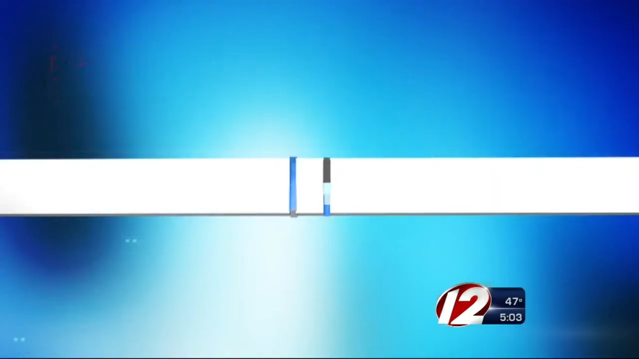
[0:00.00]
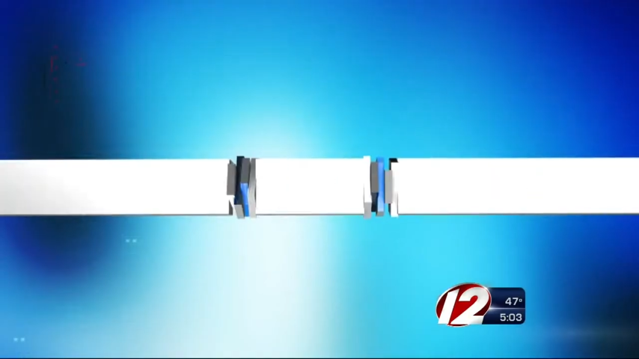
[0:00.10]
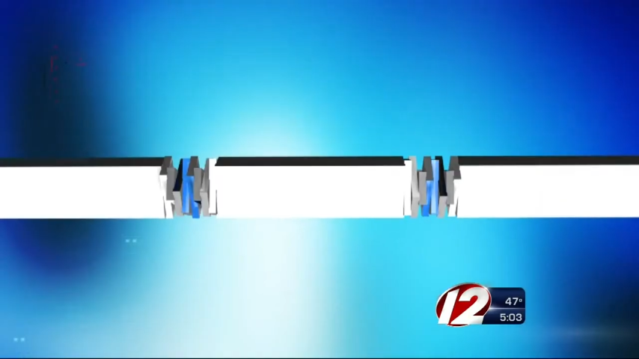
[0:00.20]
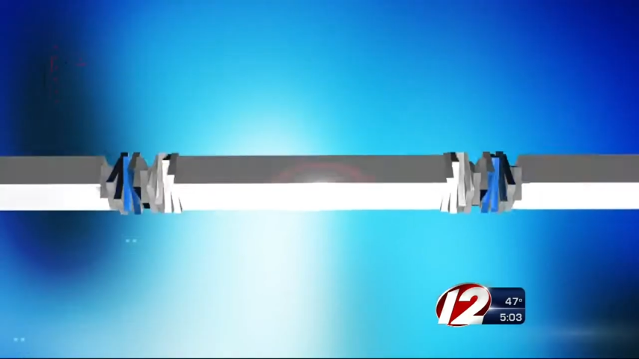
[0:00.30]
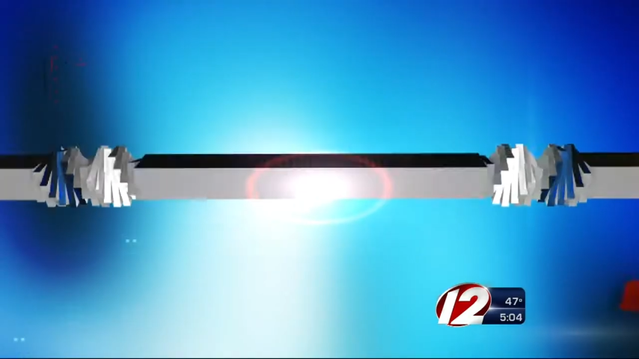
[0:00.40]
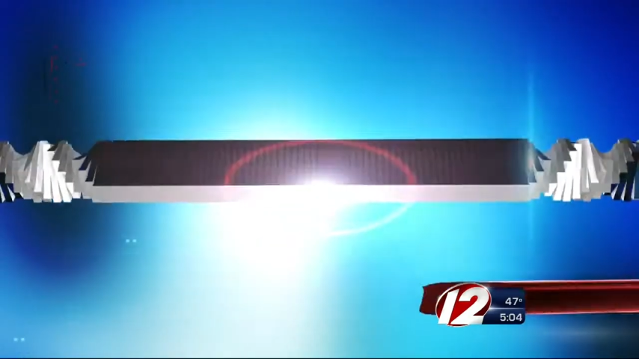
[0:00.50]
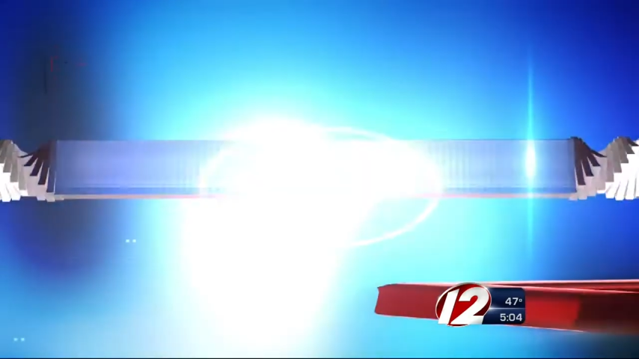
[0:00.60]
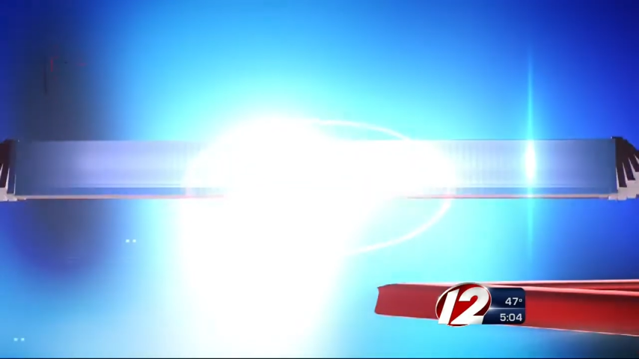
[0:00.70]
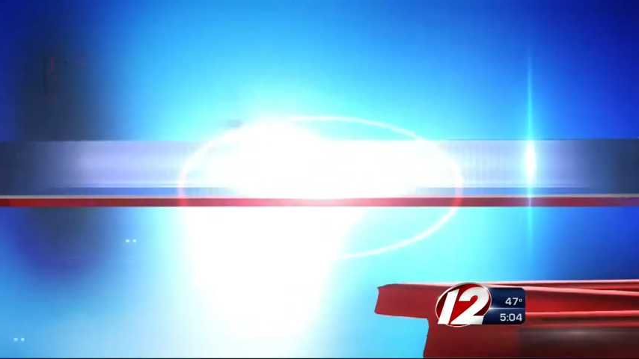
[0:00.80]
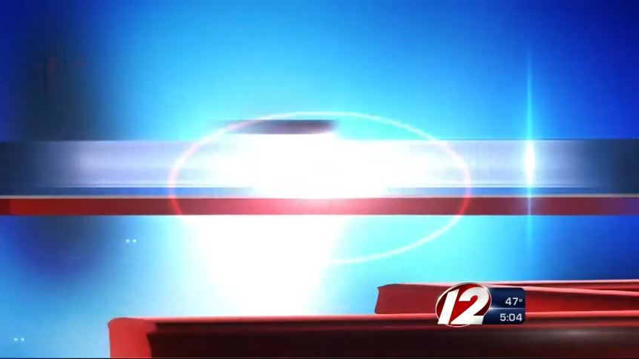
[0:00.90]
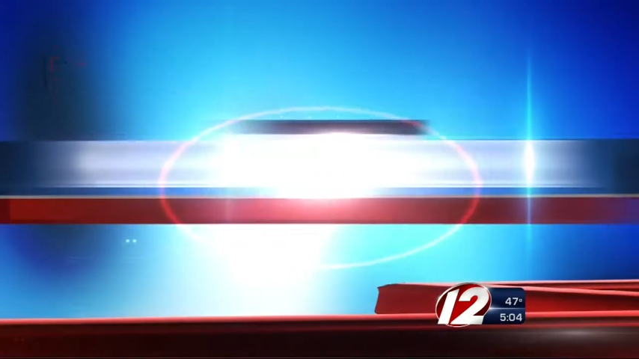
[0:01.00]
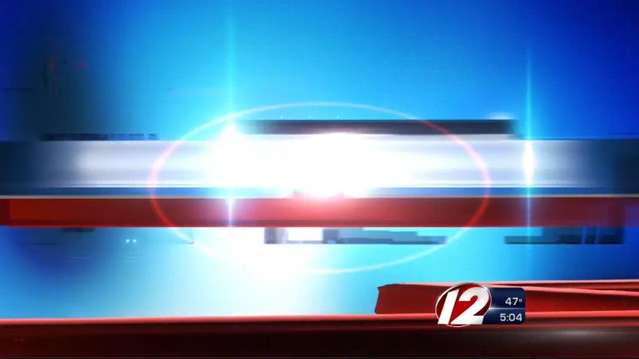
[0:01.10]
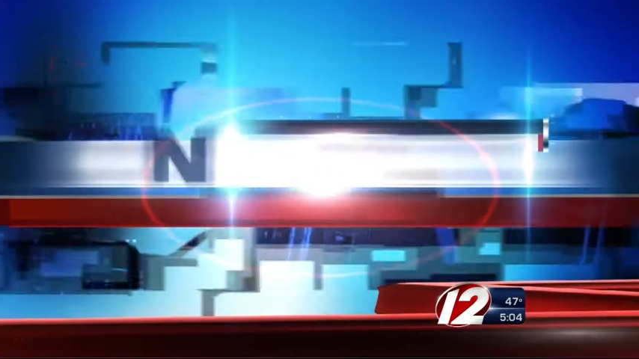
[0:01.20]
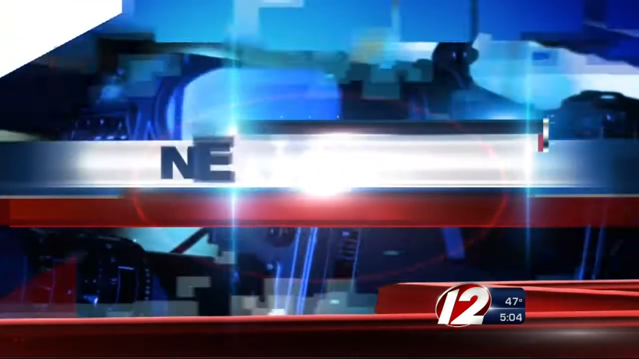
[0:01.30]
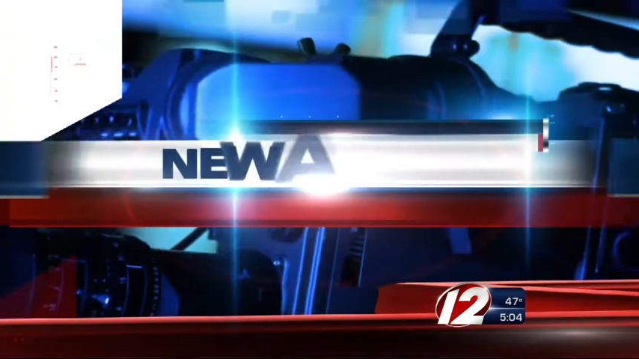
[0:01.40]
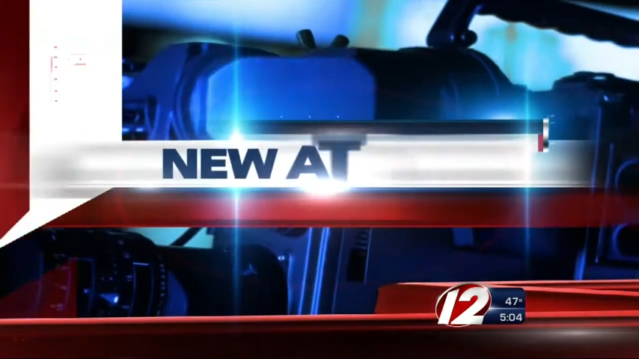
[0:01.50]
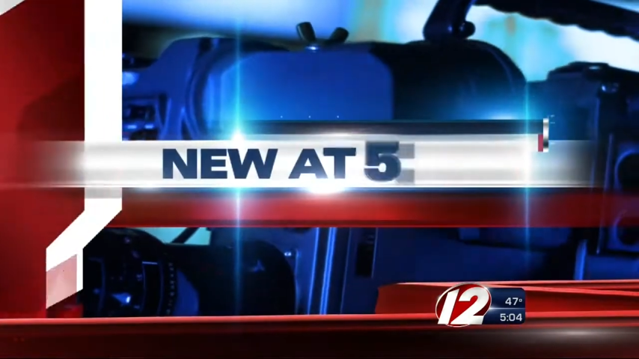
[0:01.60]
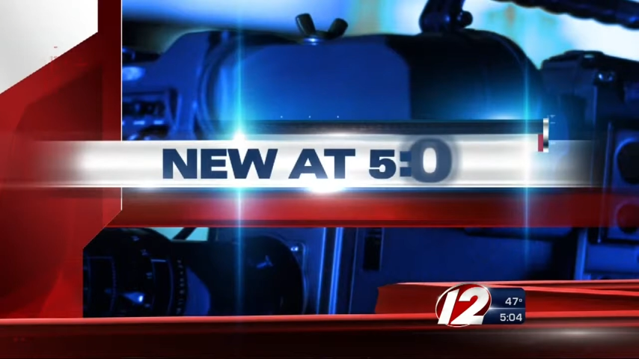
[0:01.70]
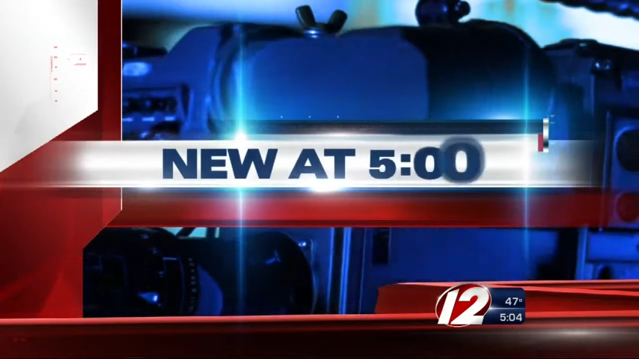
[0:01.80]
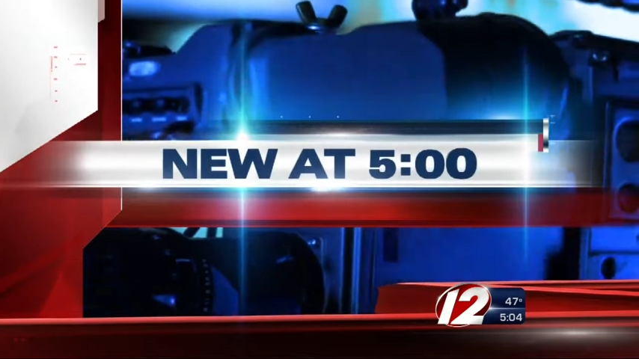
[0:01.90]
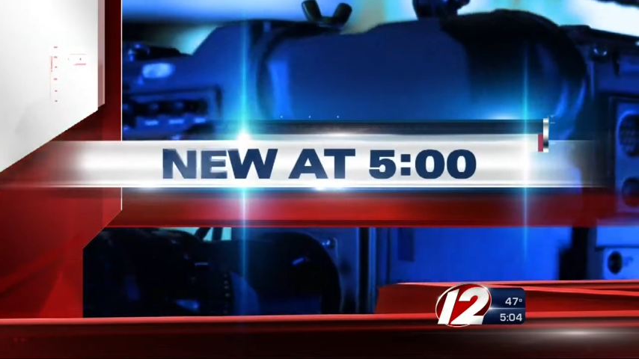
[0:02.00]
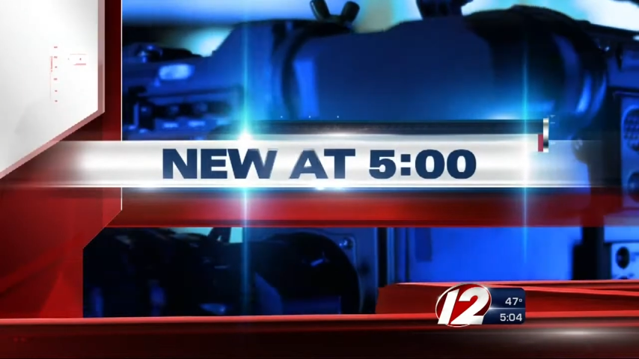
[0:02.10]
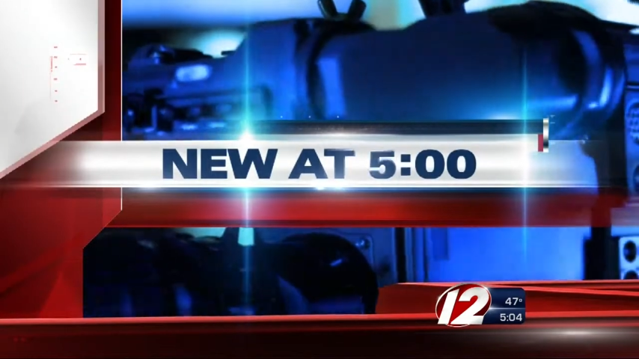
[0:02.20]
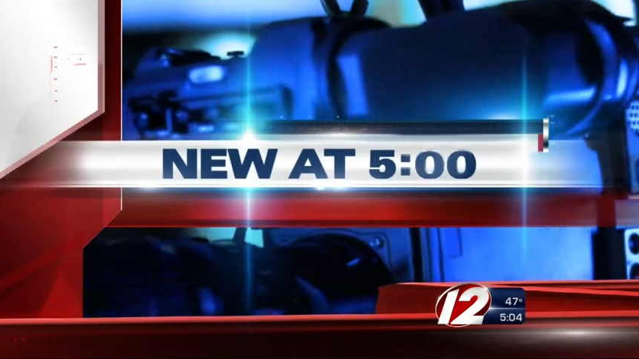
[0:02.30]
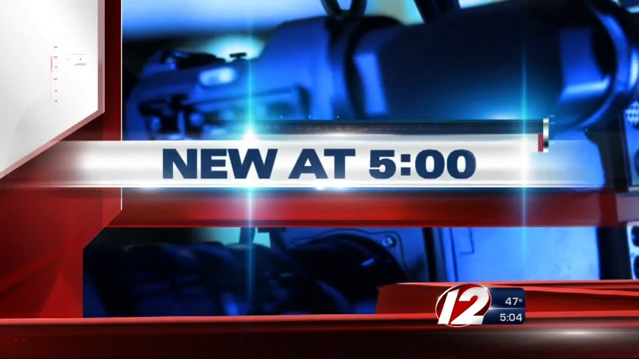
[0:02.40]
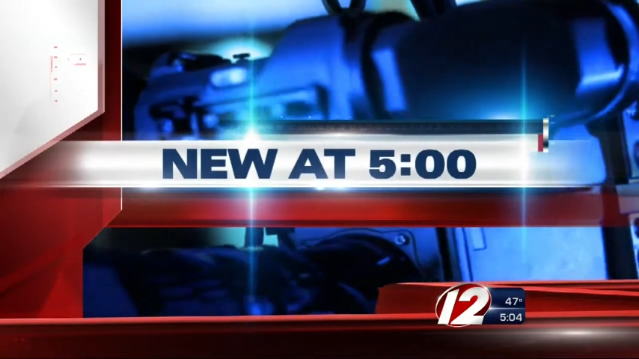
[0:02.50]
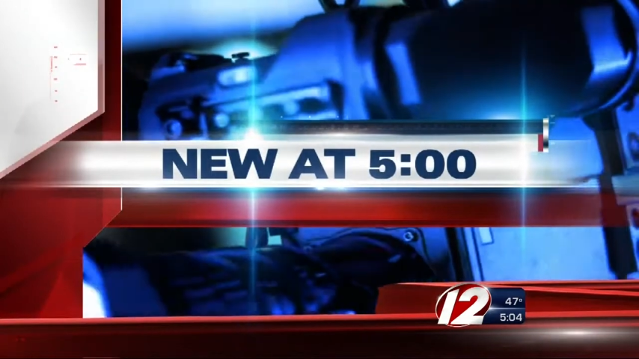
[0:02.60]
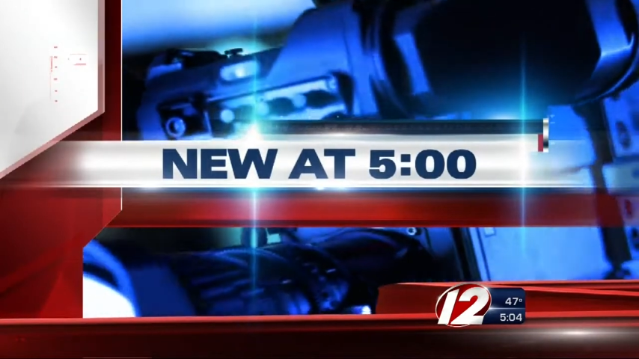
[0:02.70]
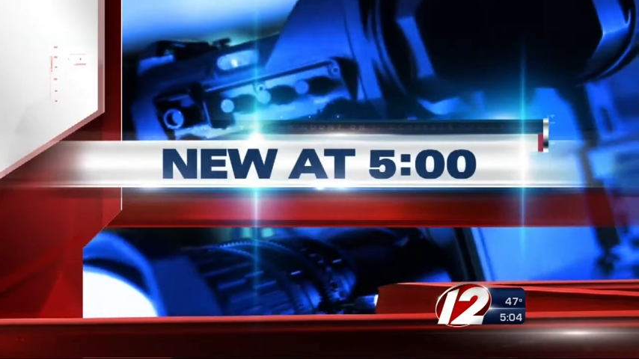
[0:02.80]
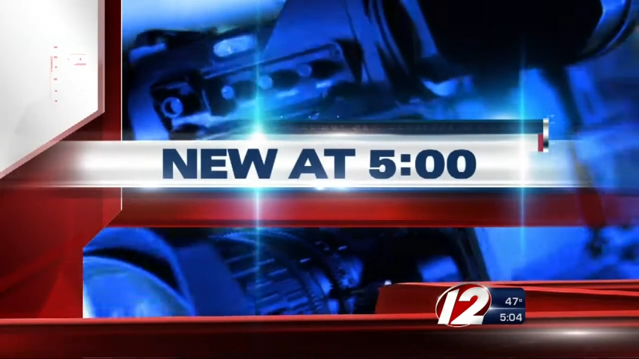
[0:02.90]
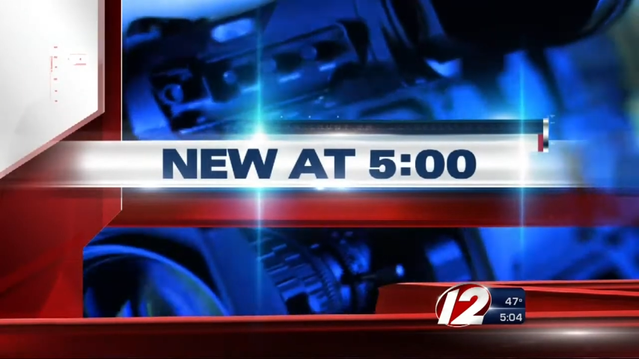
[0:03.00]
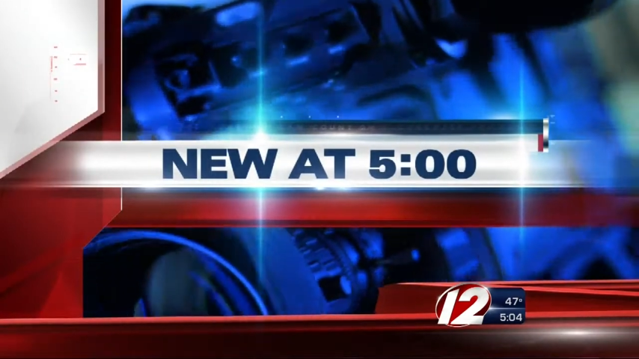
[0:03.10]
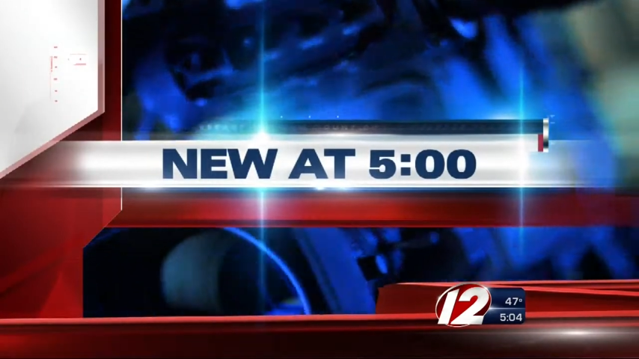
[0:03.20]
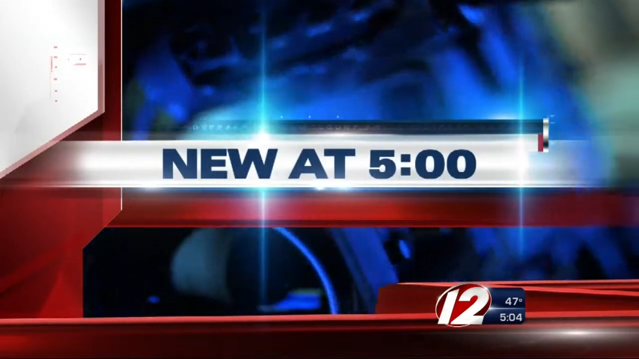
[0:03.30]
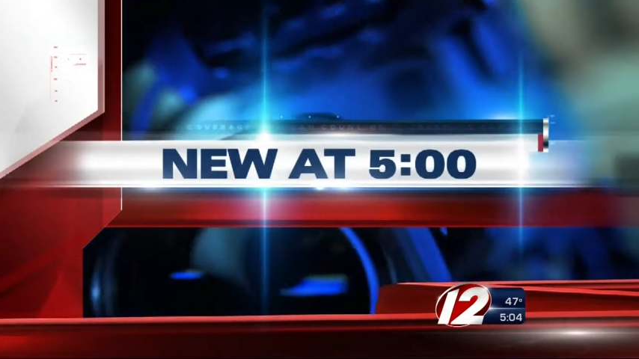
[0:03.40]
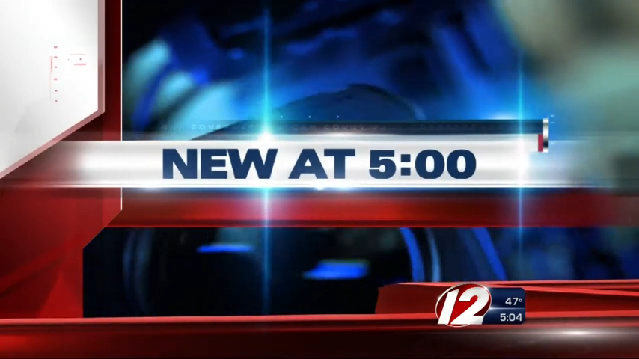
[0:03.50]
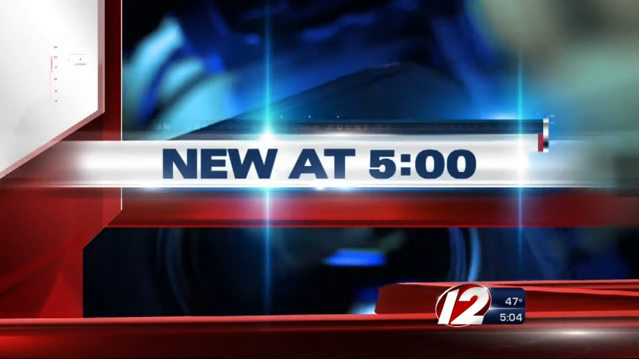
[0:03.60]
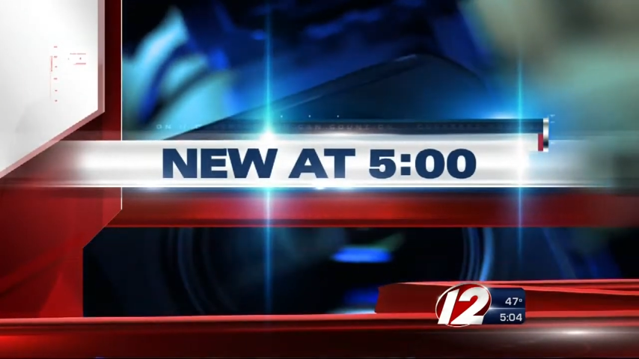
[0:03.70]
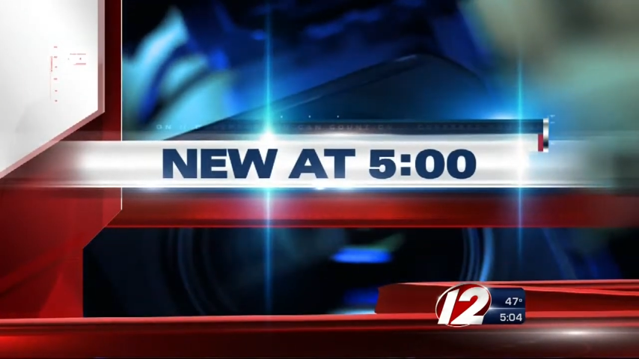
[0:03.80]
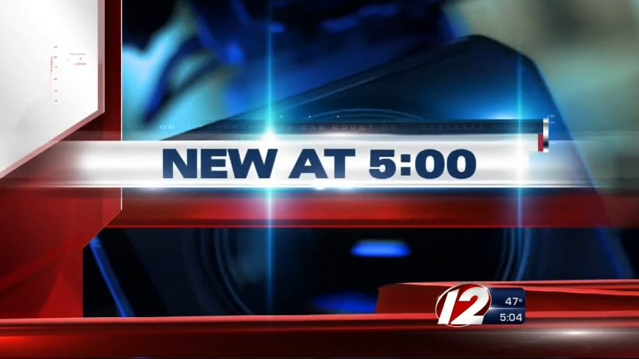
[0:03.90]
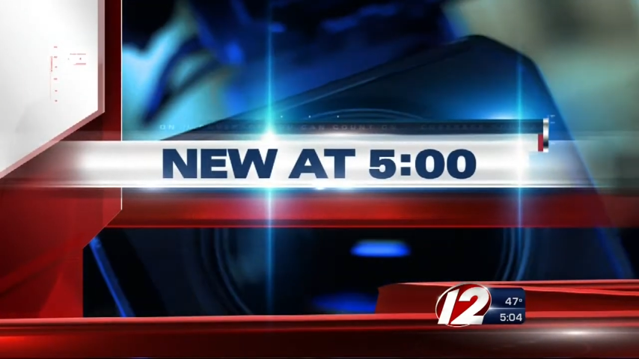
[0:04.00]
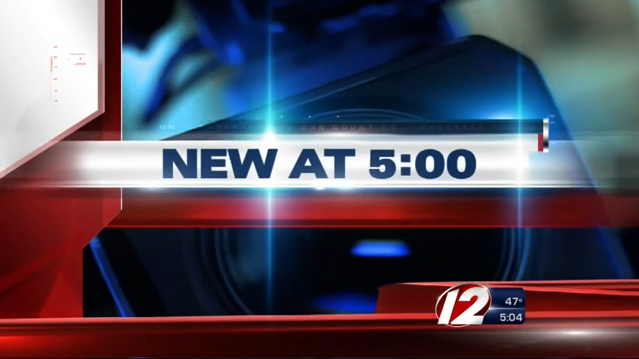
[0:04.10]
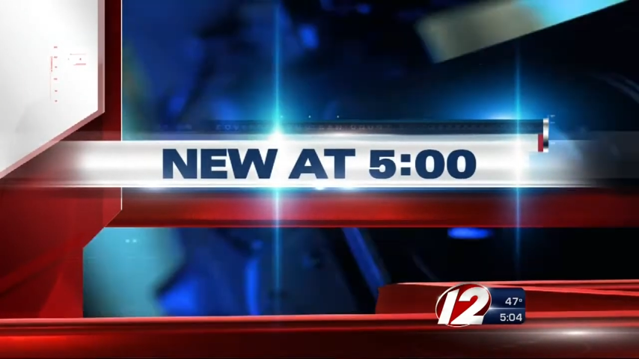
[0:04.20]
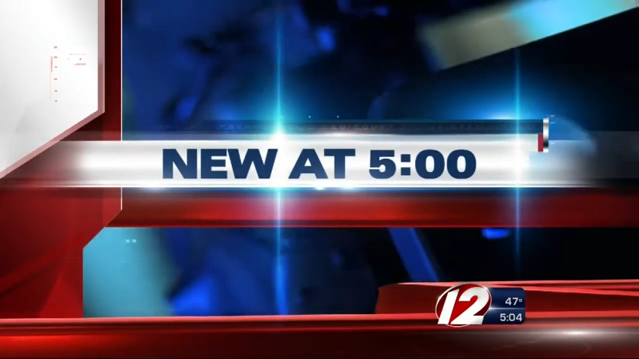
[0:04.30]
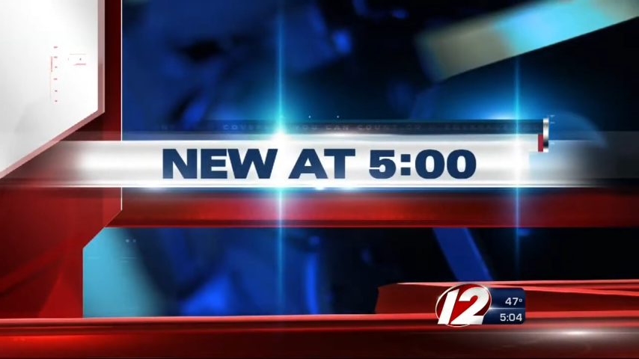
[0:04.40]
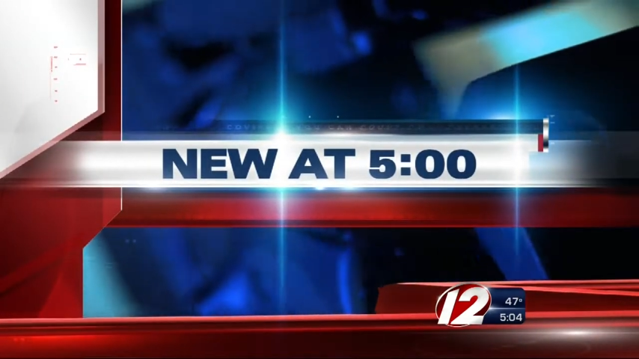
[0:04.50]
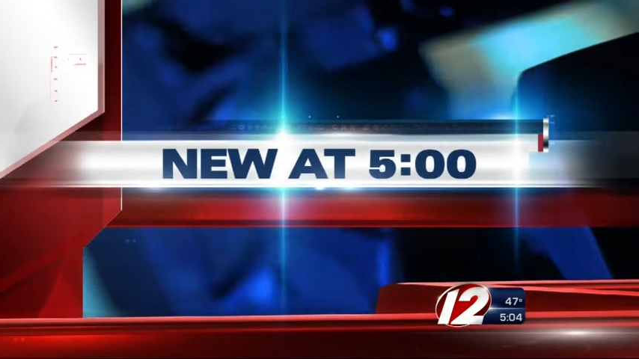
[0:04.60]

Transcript: [unreadable: no face in view]